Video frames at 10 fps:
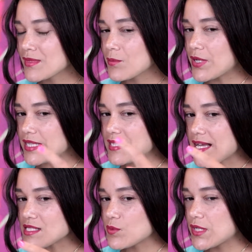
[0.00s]
But
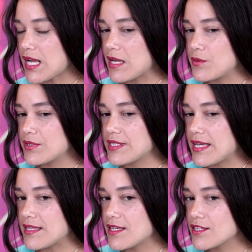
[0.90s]
that's what I will
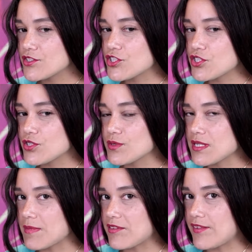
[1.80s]
get just
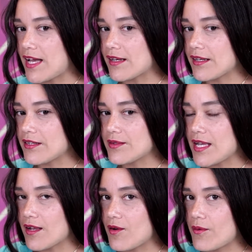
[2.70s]
using my flat iron
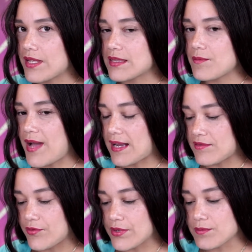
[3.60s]
and going in the back
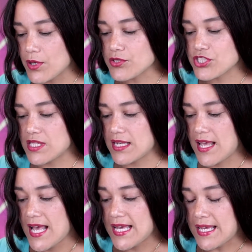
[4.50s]
and forth motion.
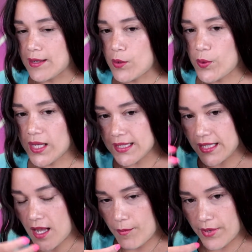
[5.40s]
And
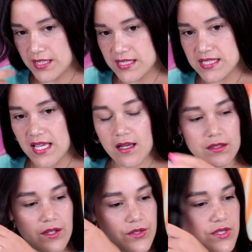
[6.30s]
quickly, I'm gonna take
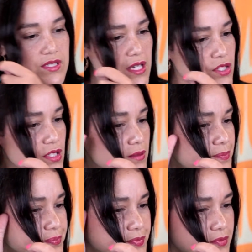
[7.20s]
another section
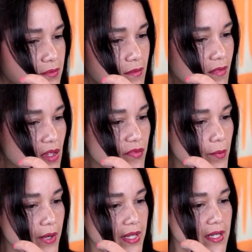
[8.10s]

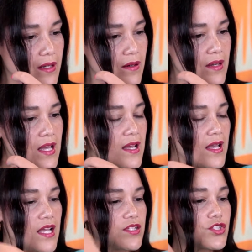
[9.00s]
from right here
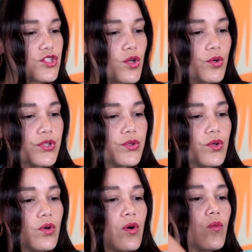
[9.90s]
and show
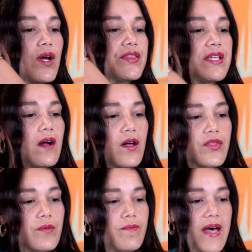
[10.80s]
you what the
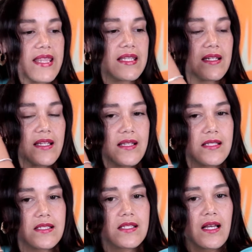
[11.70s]
other method
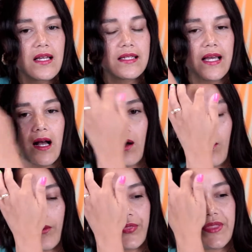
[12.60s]
is.
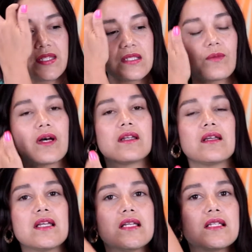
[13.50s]
Now, this one
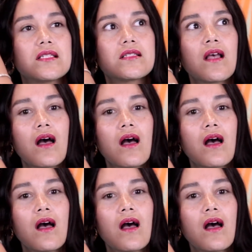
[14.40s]
is